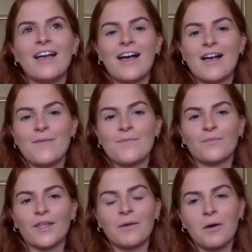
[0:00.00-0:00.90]

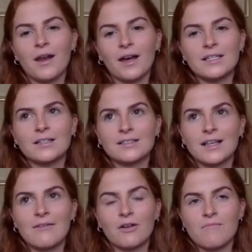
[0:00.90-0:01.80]
And I'm quite lucky because I
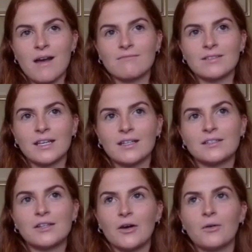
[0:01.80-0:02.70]
live on a mountain,
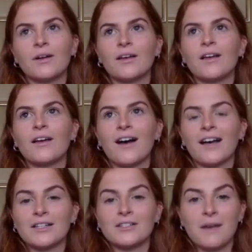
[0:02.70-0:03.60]
so I
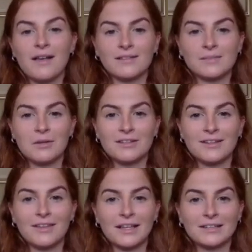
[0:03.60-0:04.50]
can do hill sprints
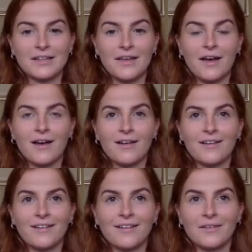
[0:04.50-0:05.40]
and things like
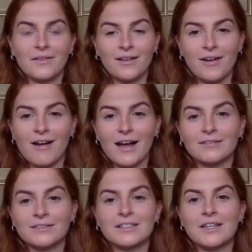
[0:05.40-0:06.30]
that around.